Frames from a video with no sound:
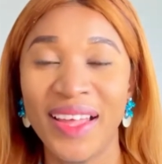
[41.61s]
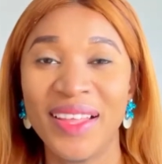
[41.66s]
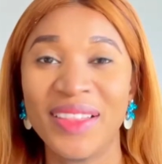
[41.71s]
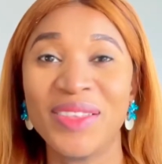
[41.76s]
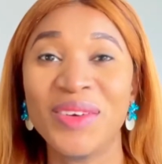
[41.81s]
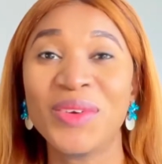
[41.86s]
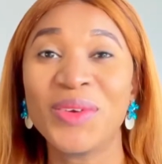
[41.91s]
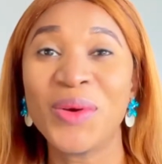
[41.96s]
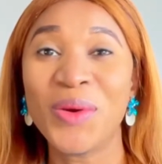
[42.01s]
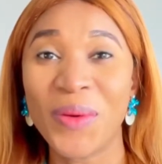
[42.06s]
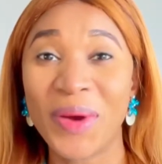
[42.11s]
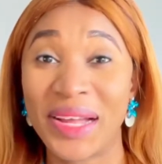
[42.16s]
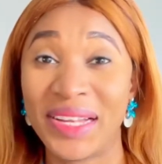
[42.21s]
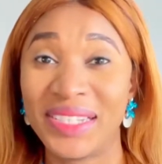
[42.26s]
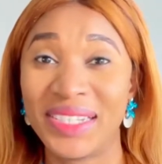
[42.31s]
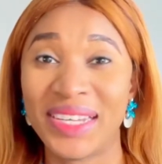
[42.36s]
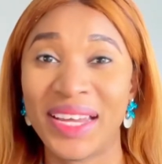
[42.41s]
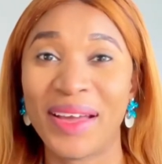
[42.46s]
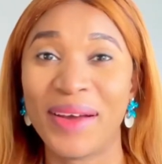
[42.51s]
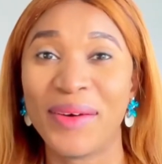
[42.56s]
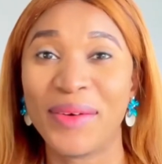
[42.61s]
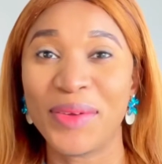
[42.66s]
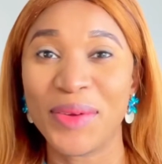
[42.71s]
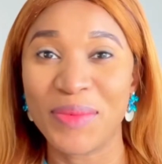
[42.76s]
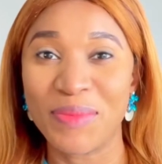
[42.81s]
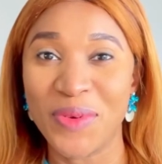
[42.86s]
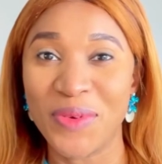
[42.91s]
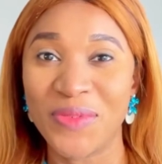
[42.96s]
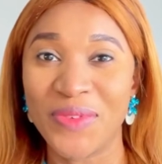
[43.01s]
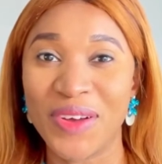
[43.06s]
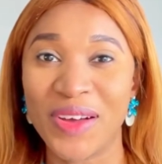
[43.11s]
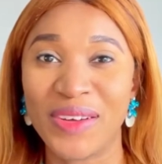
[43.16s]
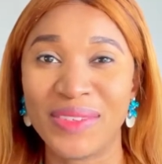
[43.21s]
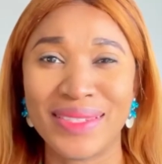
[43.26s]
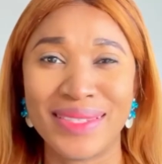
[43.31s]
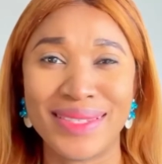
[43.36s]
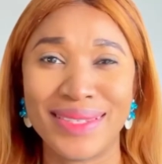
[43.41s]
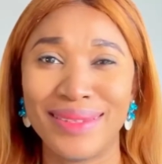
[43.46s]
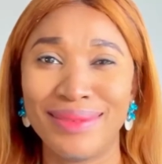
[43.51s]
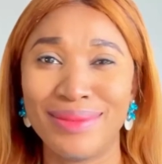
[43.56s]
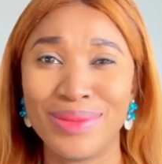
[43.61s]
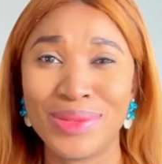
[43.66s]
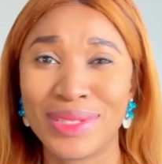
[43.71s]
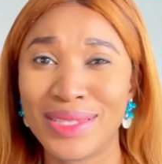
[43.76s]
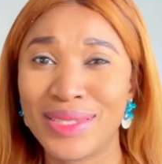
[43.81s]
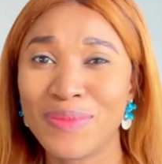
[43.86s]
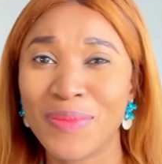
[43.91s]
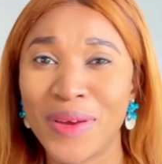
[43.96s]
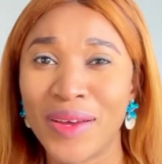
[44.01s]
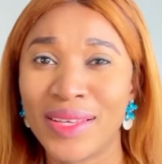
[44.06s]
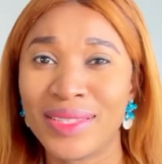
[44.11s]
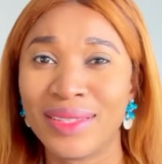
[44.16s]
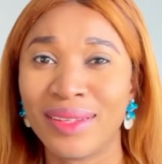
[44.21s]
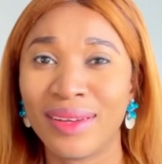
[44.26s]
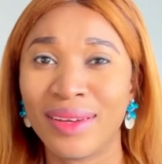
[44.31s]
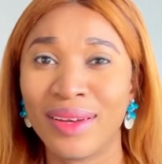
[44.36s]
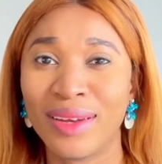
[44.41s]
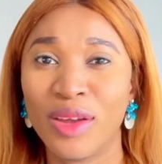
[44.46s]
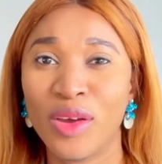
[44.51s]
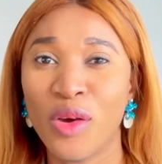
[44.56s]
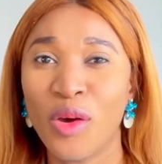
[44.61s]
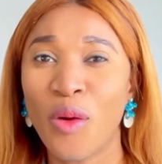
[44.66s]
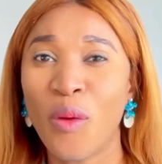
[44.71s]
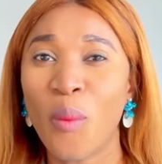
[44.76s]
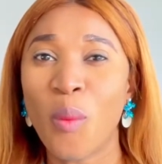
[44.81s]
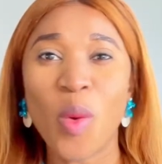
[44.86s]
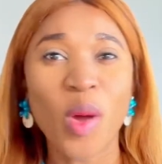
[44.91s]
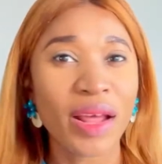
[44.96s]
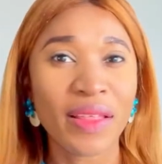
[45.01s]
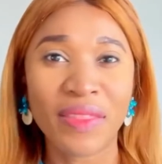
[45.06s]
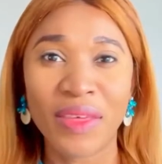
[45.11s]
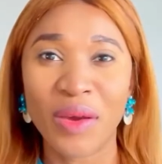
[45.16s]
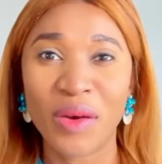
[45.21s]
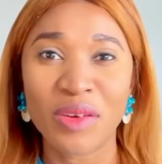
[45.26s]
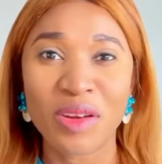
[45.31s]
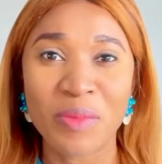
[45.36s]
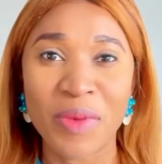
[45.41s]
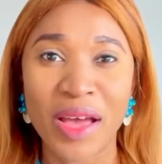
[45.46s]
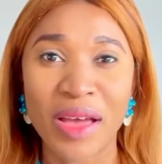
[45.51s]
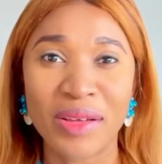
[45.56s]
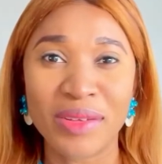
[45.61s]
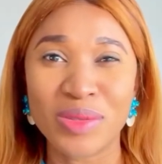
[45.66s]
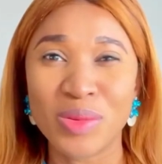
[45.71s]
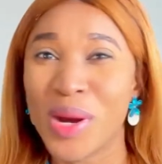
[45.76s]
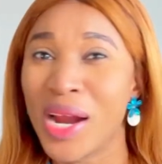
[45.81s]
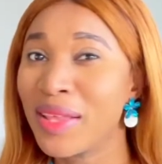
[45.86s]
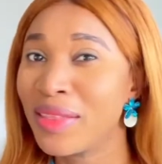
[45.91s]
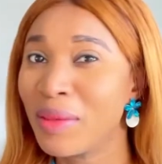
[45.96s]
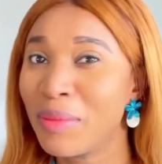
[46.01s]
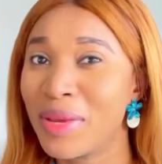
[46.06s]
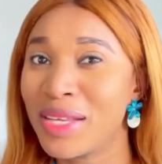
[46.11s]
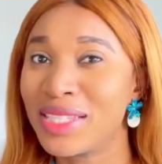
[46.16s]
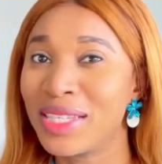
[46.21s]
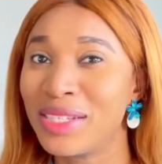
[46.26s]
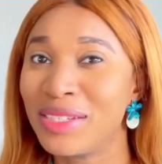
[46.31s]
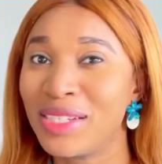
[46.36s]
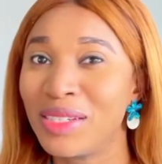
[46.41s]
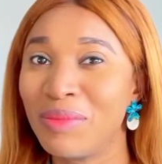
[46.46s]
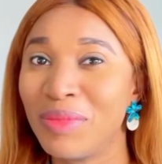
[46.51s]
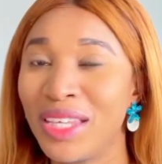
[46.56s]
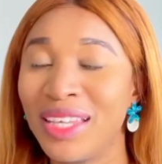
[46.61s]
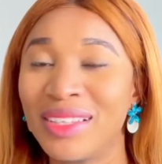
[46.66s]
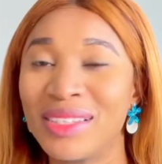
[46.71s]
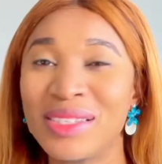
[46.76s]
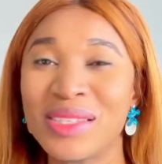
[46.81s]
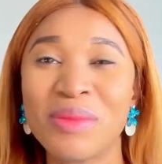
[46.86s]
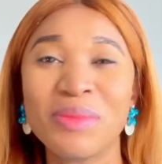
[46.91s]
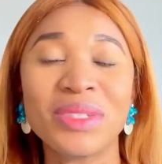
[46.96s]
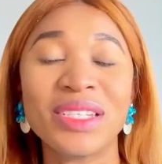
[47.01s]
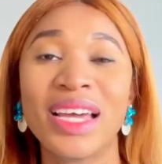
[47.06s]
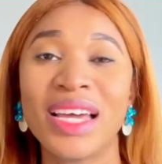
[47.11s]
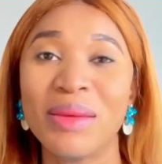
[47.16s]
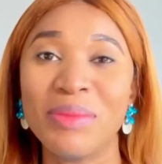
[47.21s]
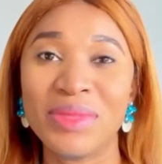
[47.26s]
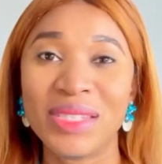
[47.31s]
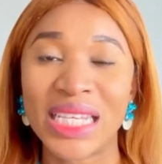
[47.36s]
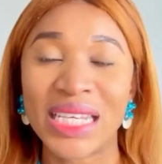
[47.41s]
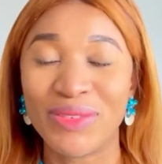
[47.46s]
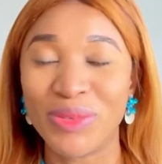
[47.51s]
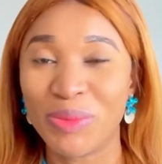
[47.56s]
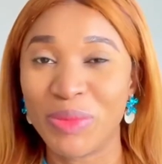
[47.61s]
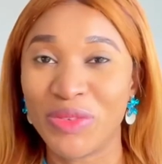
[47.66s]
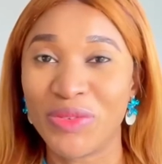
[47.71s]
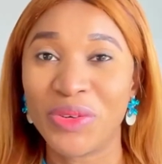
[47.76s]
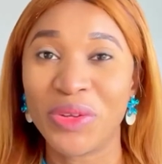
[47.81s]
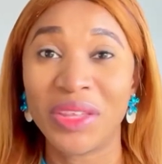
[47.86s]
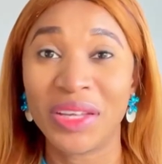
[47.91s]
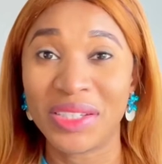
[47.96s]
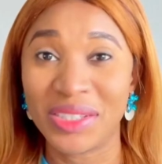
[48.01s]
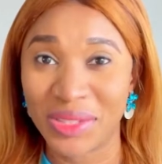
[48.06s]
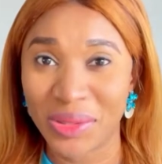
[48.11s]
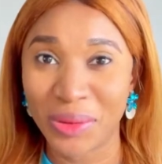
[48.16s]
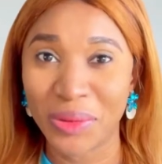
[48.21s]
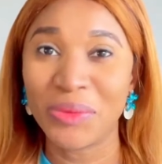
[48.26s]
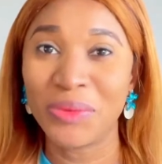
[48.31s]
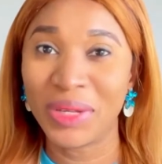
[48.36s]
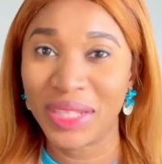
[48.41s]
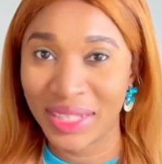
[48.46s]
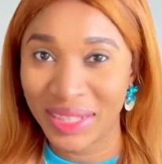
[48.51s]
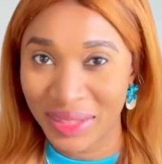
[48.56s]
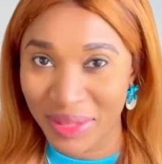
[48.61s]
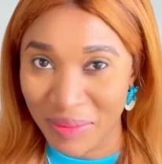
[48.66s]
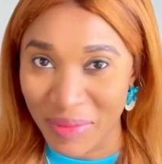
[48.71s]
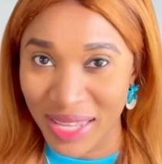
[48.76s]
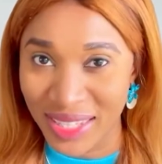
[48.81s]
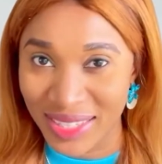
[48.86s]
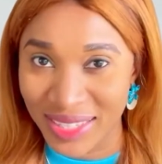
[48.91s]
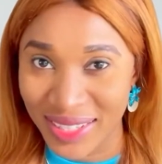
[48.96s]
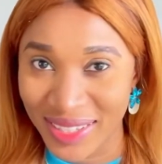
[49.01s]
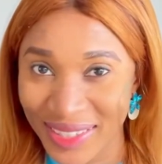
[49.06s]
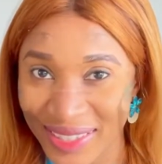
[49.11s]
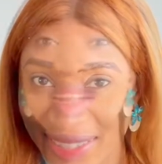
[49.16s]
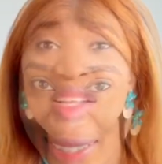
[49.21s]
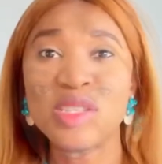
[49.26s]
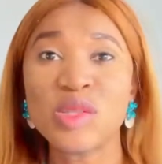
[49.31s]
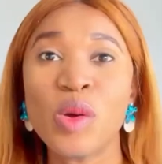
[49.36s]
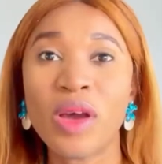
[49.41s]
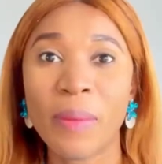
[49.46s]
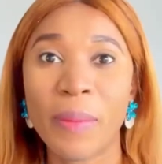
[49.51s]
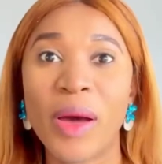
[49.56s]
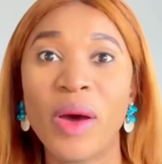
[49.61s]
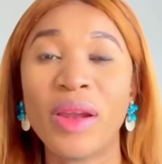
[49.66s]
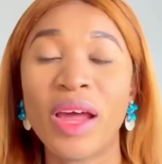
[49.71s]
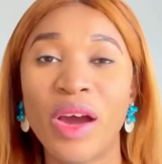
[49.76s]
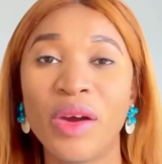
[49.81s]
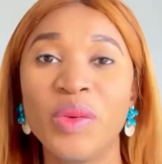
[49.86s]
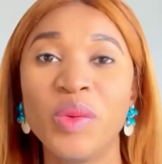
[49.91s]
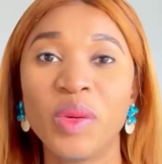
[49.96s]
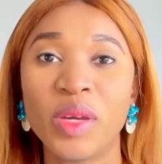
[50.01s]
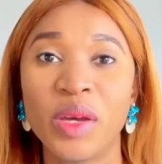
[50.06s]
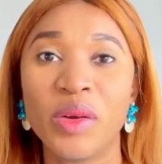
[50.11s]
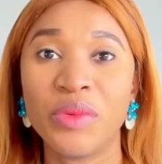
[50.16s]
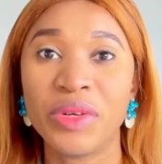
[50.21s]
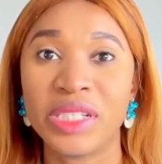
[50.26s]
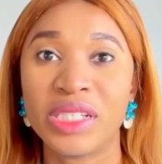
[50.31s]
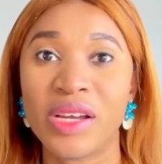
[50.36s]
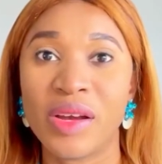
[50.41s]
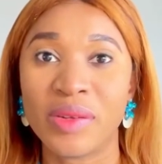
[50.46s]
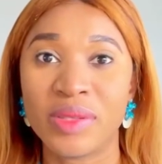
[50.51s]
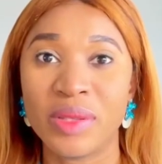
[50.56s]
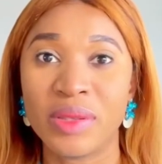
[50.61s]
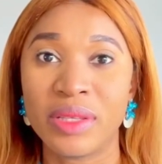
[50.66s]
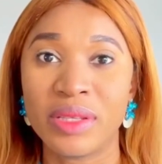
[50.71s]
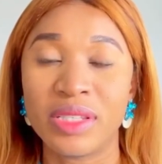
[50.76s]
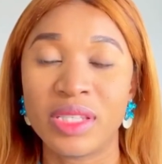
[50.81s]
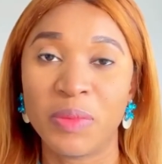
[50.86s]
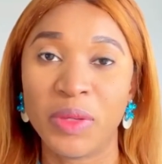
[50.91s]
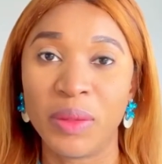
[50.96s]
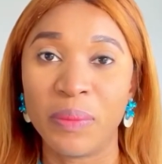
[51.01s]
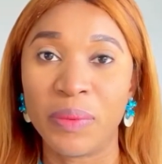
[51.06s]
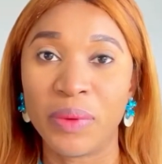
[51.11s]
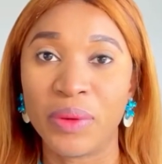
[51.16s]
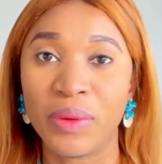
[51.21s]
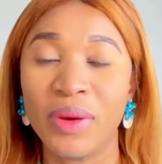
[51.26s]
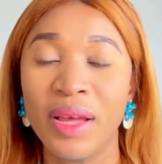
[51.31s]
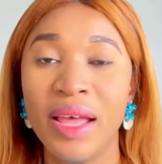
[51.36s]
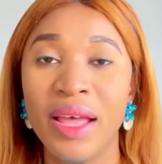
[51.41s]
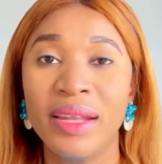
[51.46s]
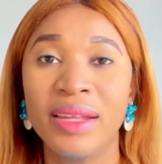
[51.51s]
They would go and check out your profile to see who's this person, what are they on about, why are they messaging me, sometimes even before they are done reading the message. Now let's talk about how you can reach out to these people.